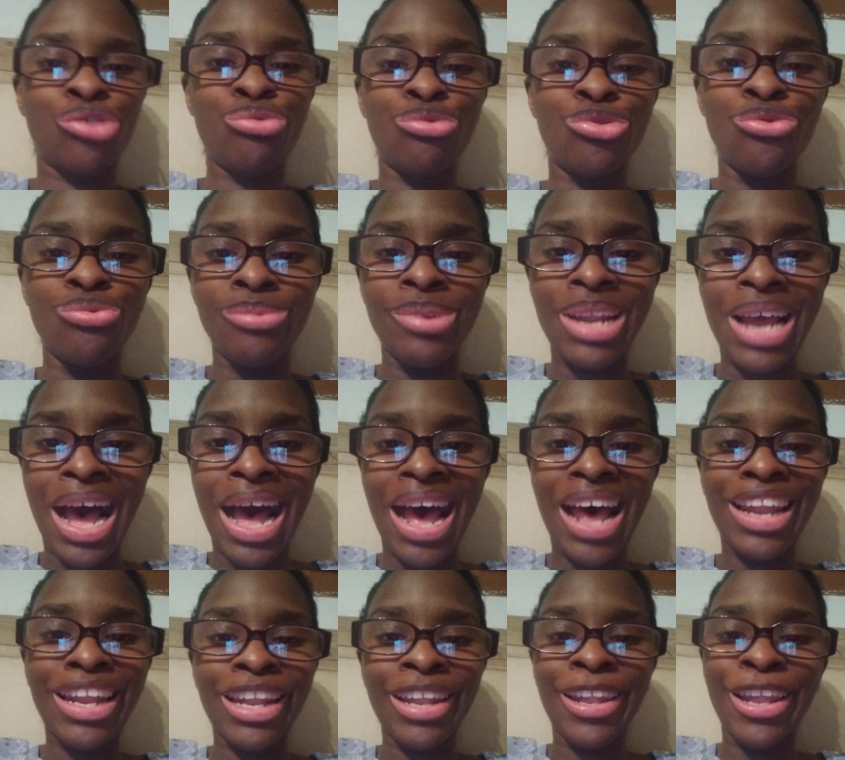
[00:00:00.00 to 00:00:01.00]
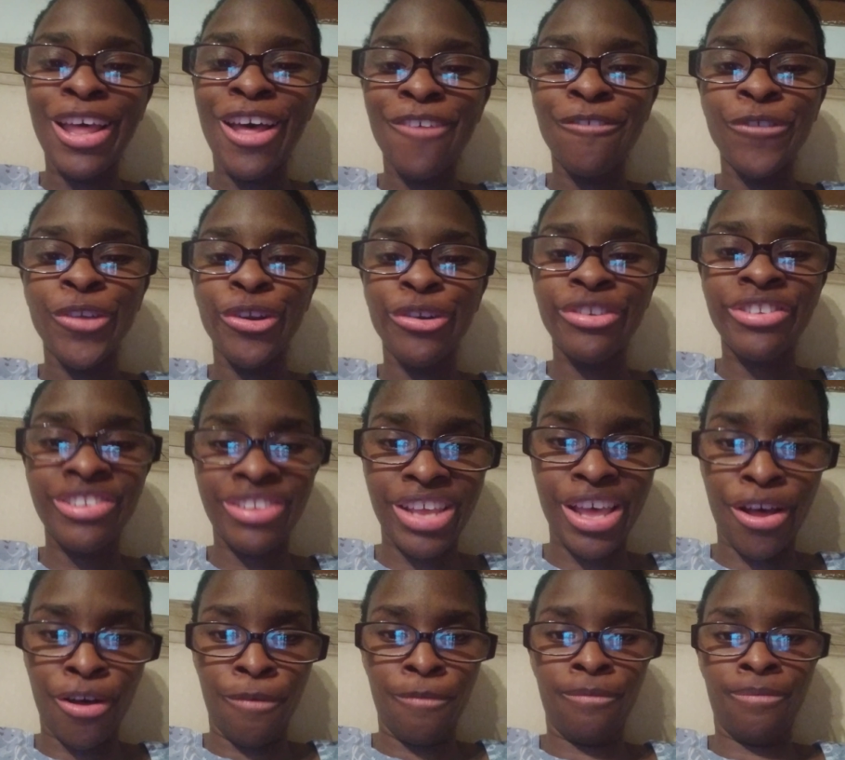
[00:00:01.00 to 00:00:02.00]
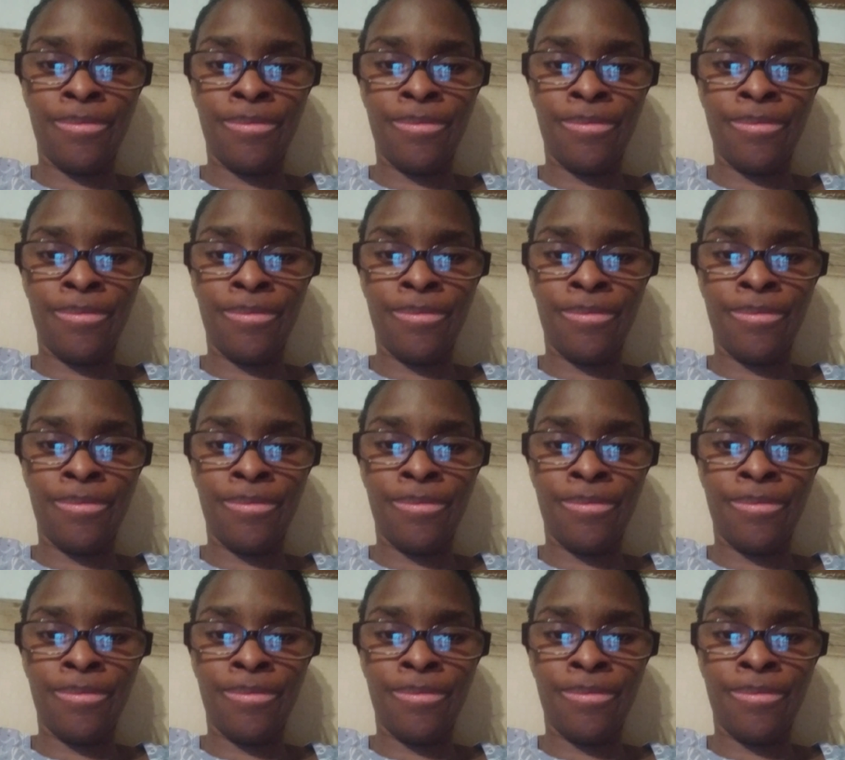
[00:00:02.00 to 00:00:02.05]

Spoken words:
you do not love yourself.